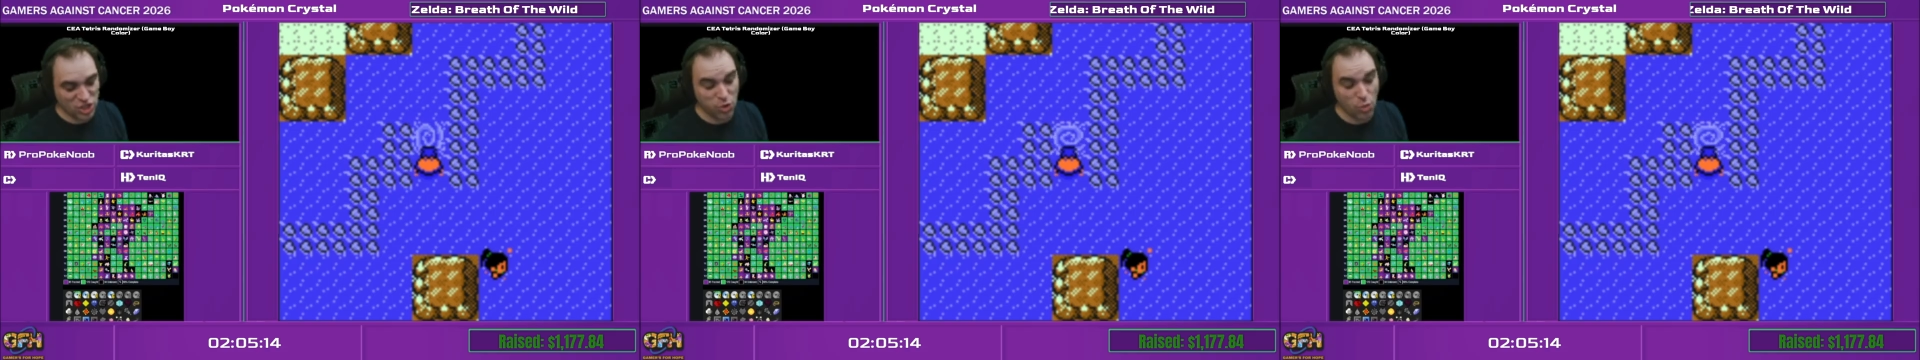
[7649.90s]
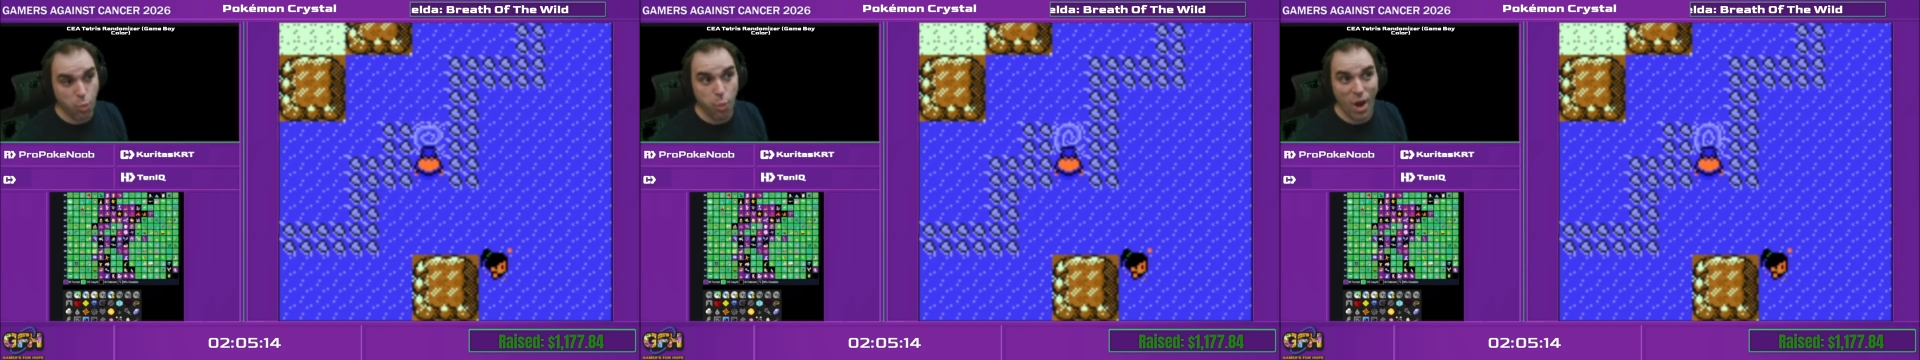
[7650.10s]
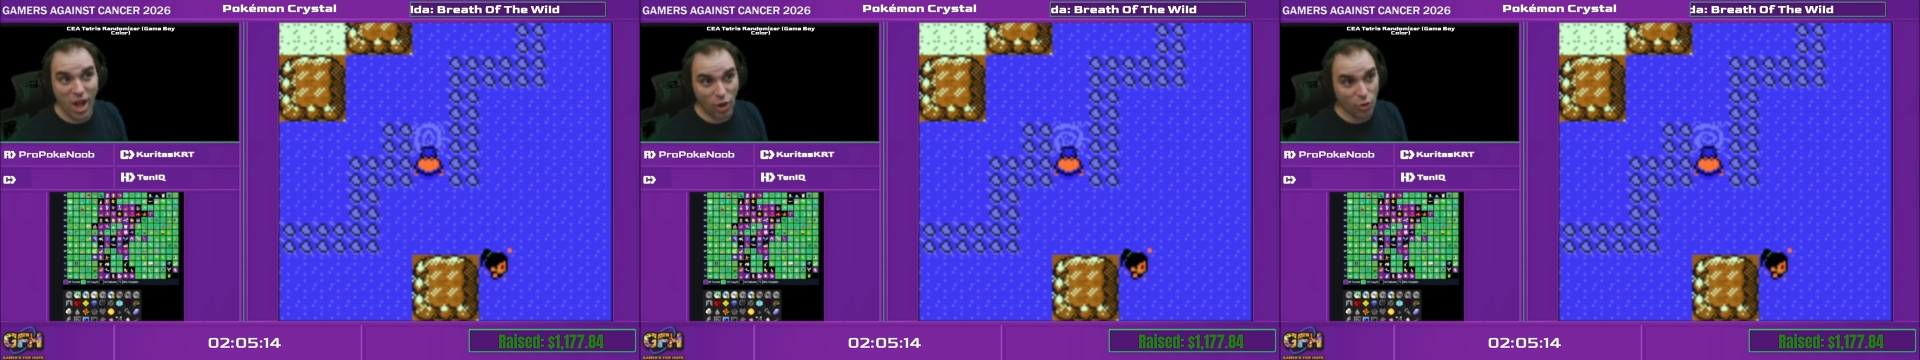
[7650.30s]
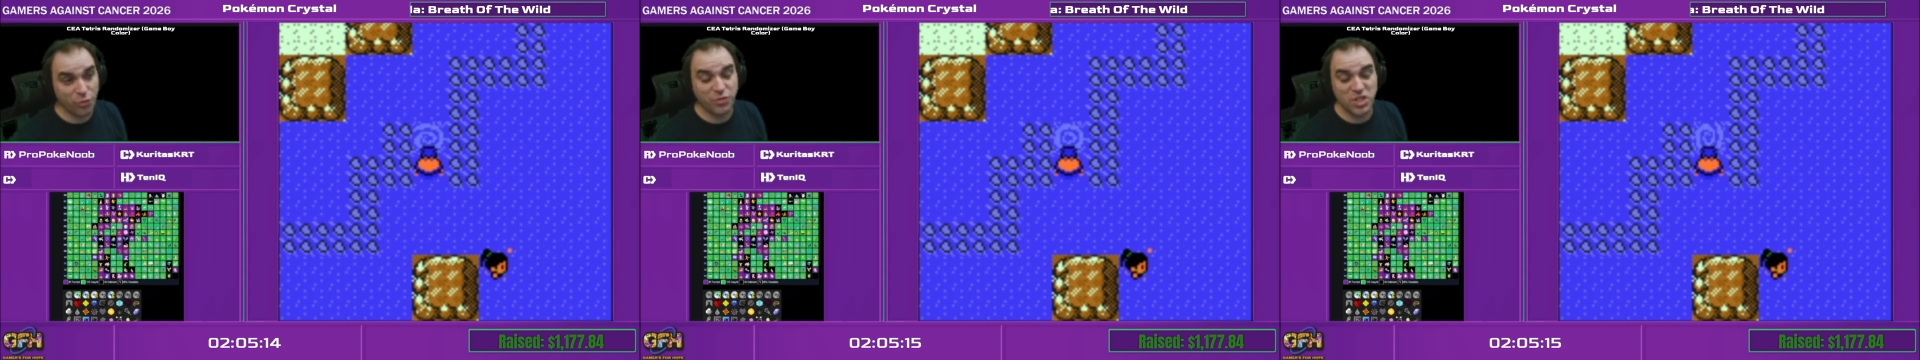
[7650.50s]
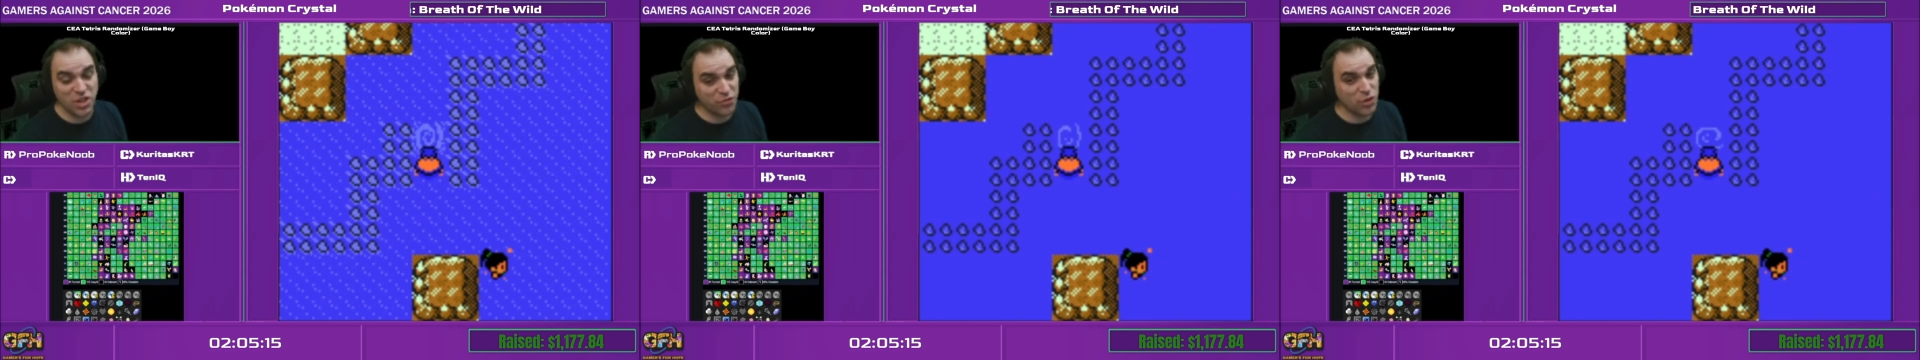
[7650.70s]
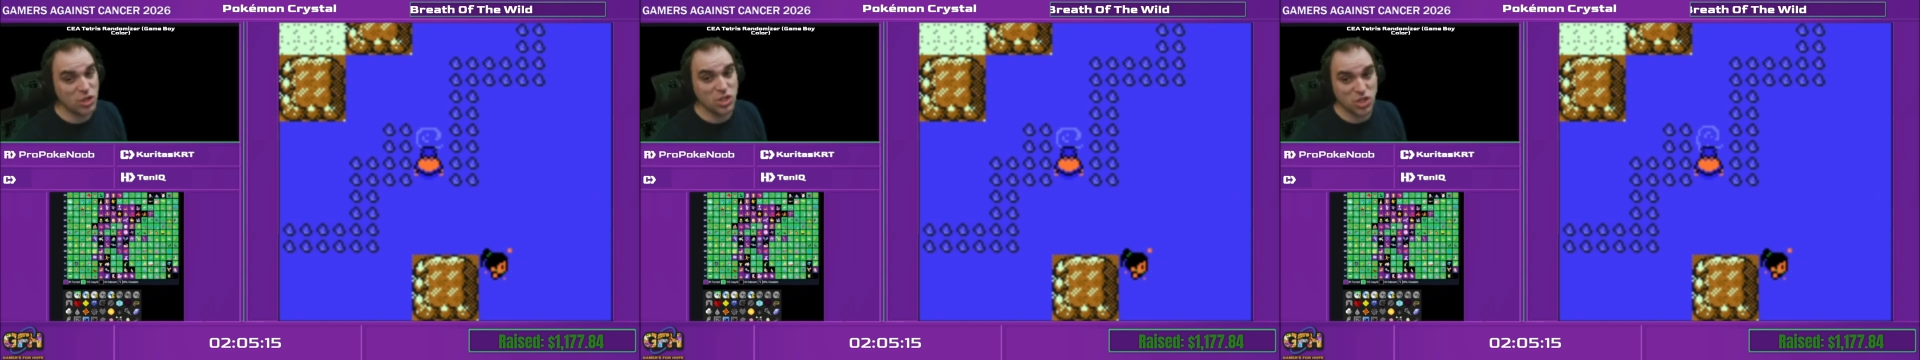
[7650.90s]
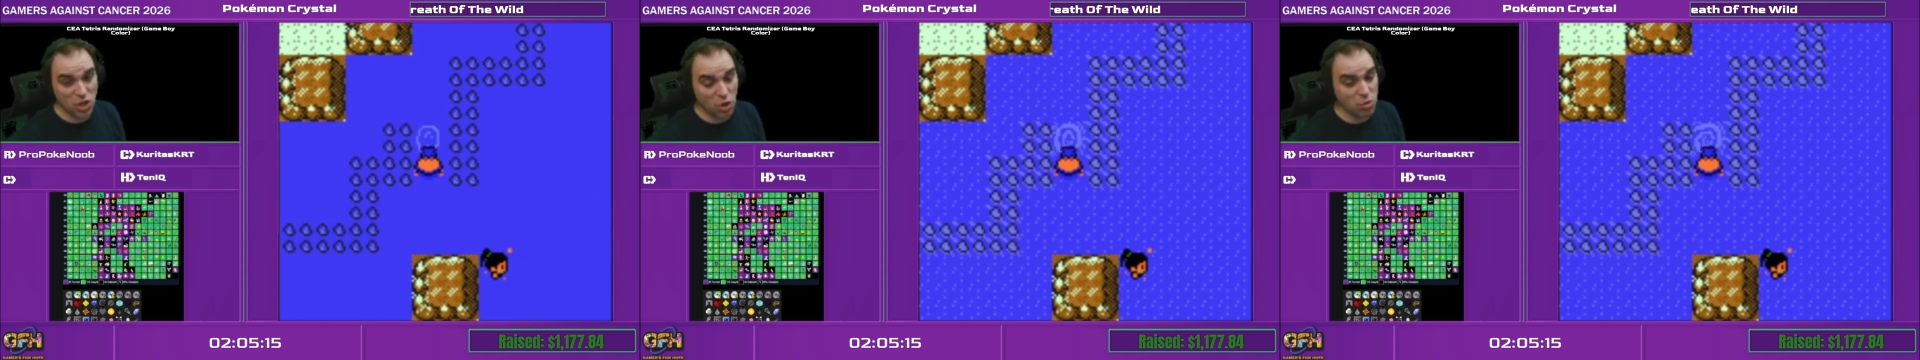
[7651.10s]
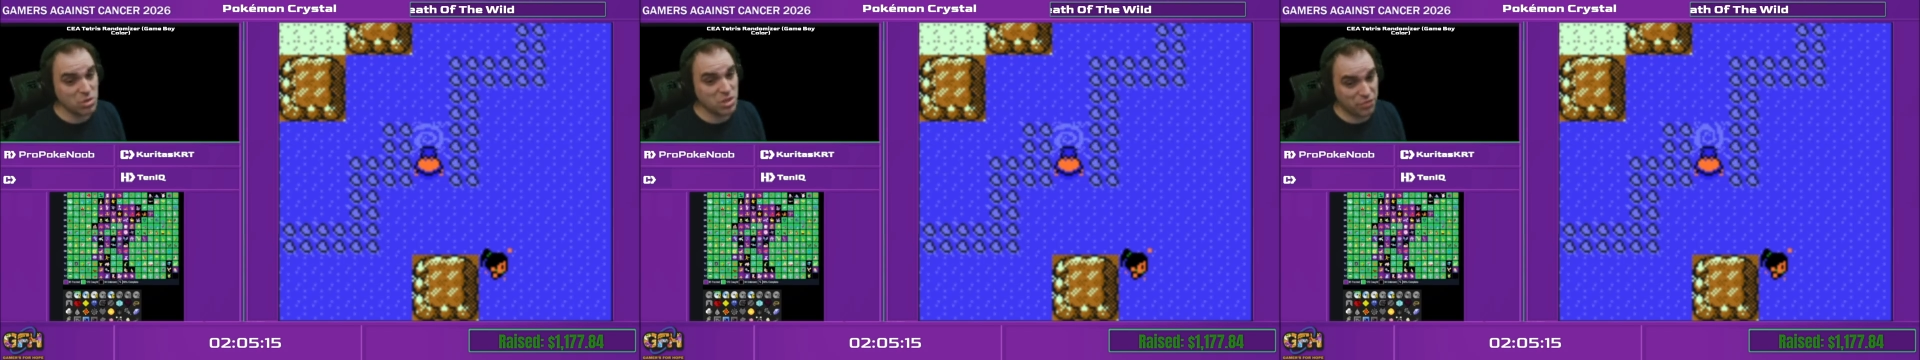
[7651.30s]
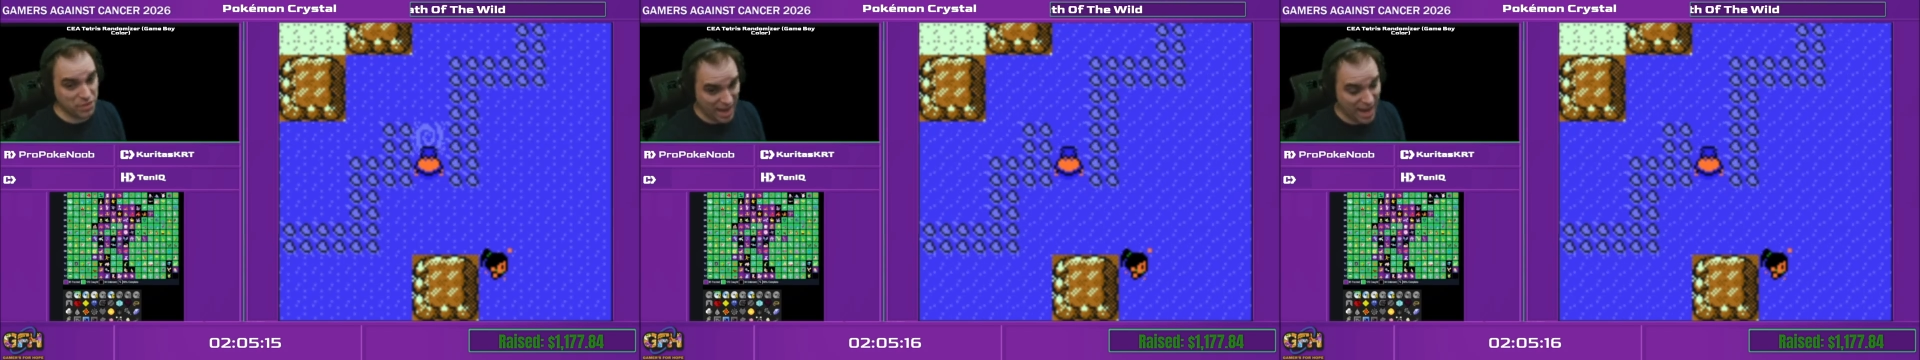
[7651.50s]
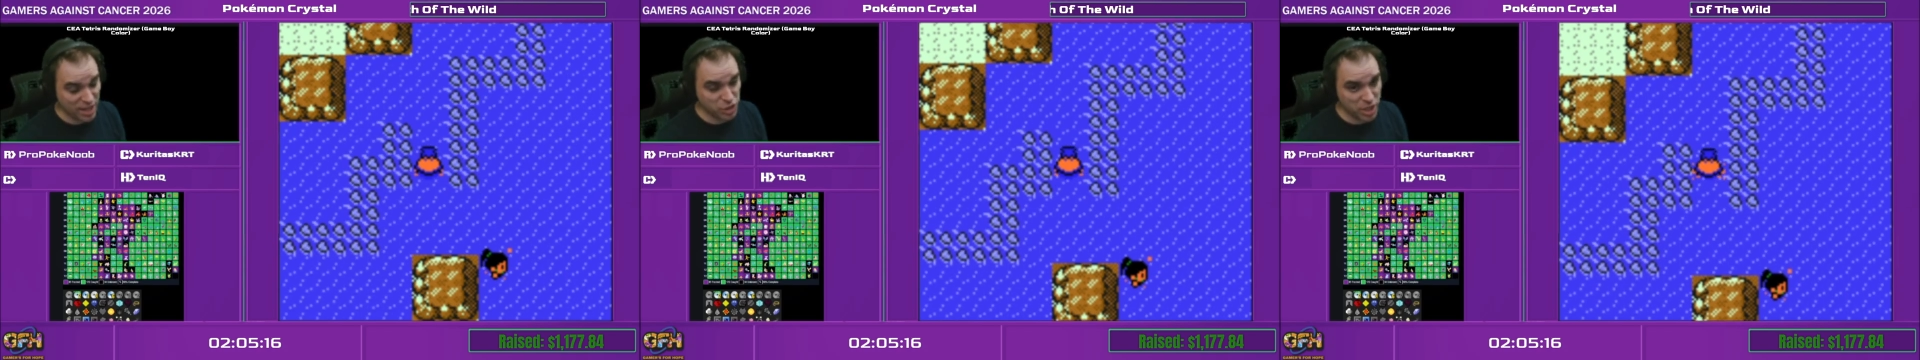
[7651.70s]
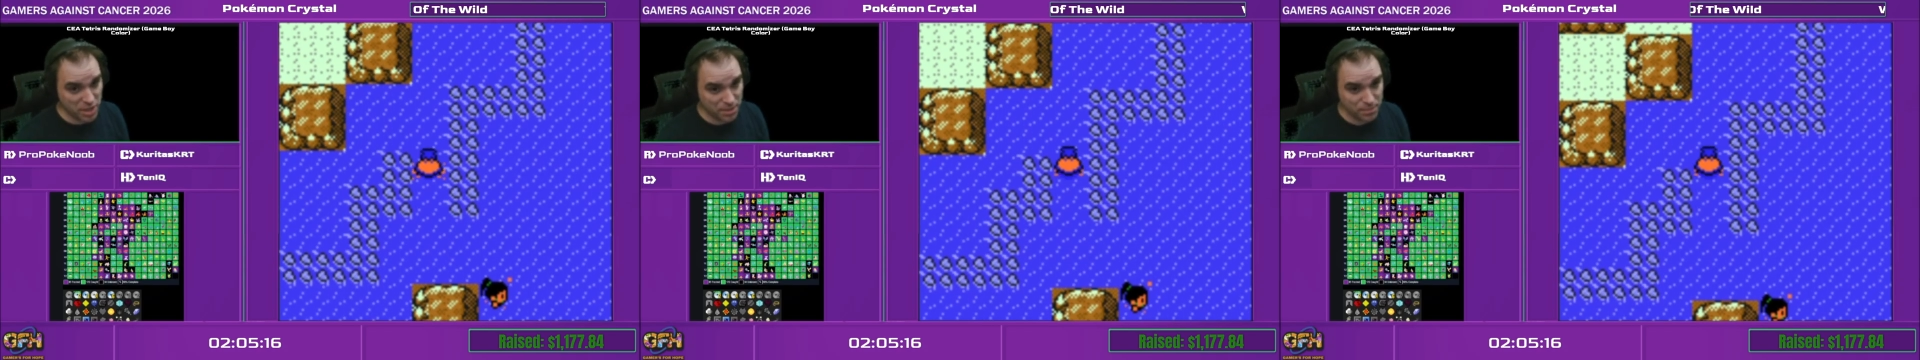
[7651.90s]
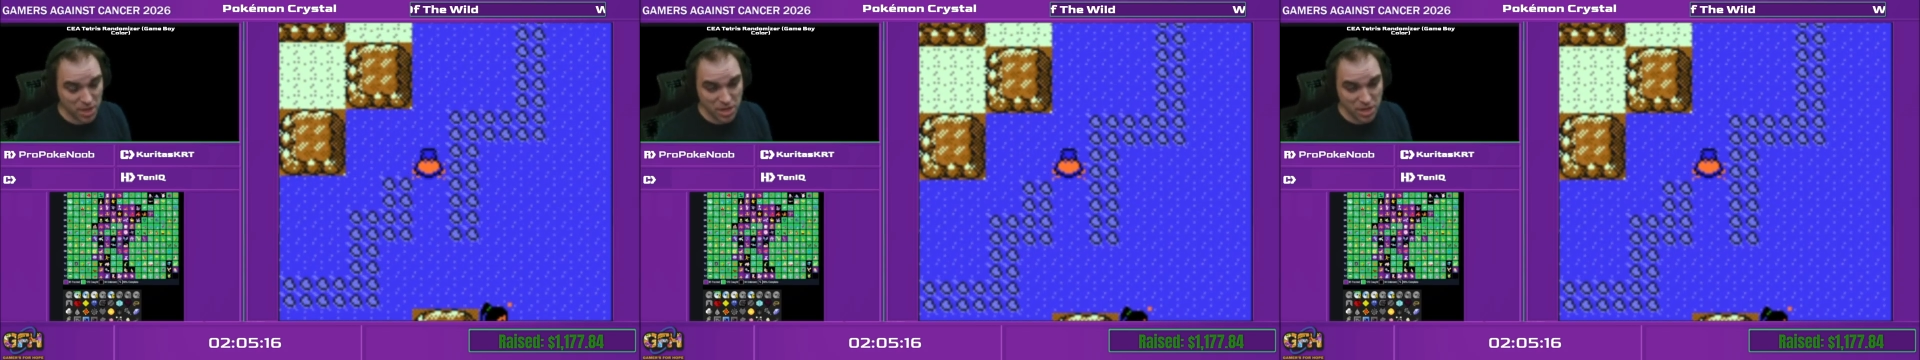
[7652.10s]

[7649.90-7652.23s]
12 different zones of catching